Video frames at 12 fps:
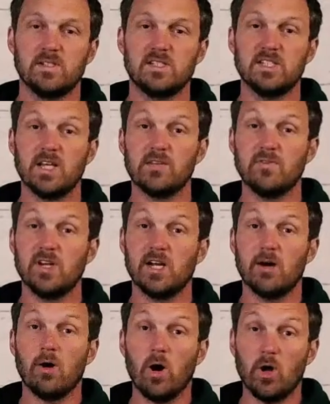This is another
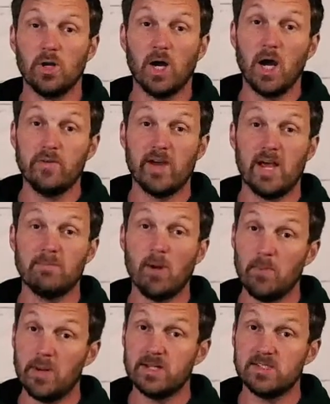video on overhead
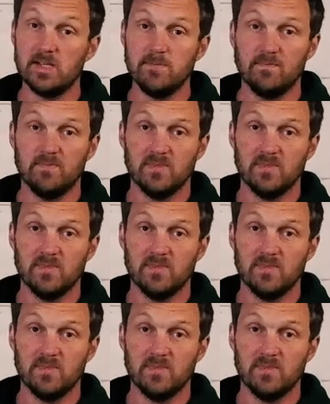mobility.